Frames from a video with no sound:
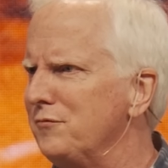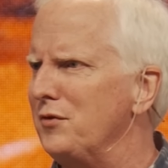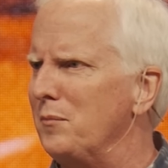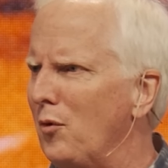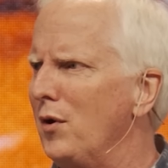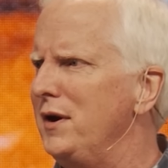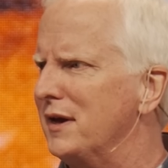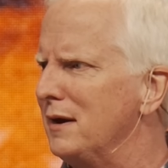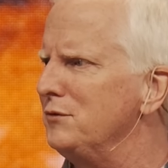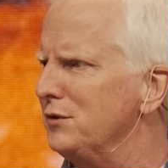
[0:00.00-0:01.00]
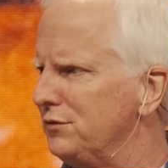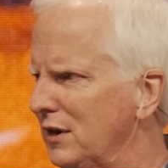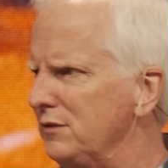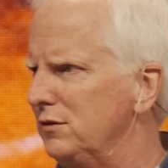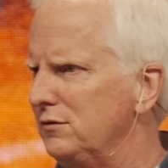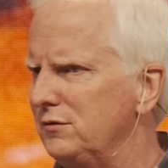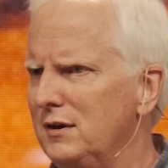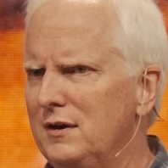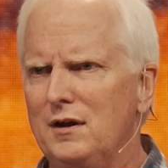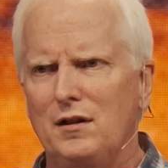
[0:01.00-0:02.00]
for the boy to come to his senses,
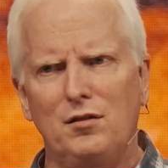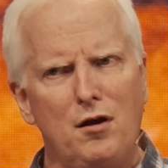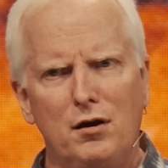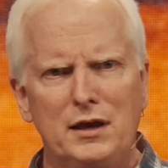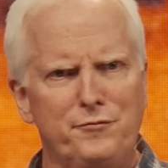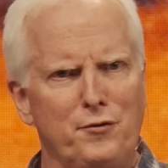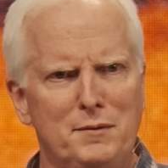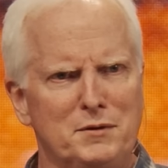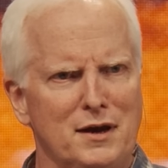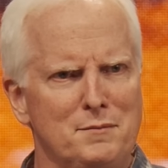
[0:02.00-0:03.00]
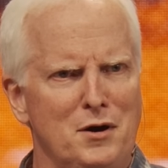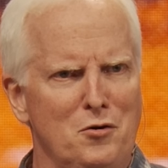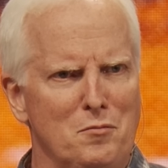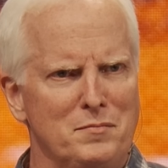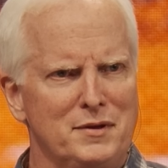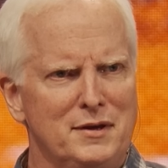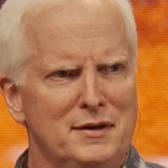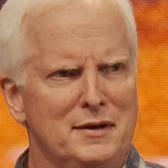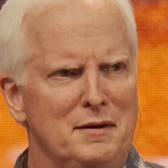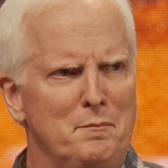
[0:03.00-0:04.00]
longing for him to come home,
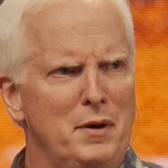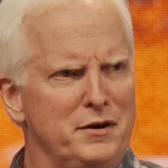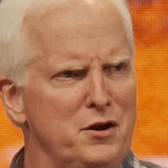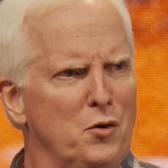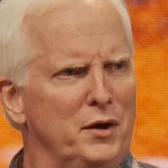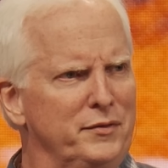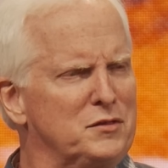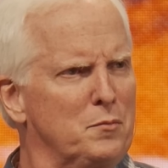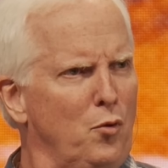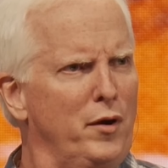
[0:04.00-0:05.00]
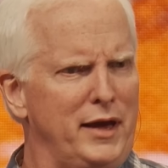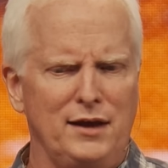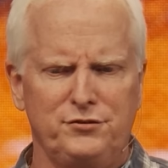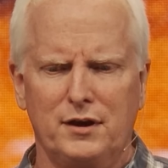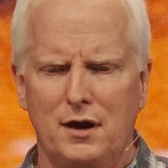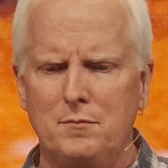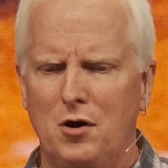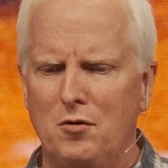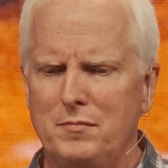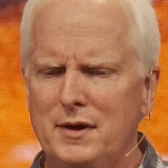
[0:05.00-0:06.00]
but knowing that the boy has to come
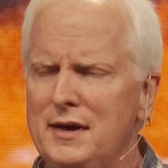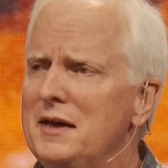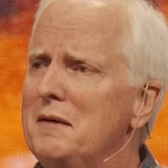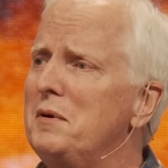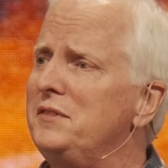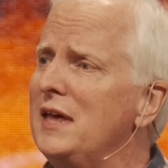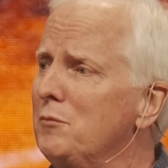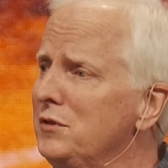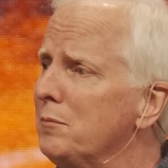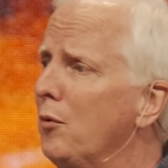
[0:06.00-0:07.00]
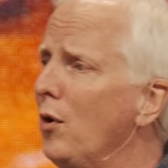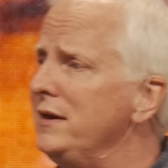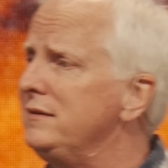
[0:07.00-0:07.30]
home. But then when the boy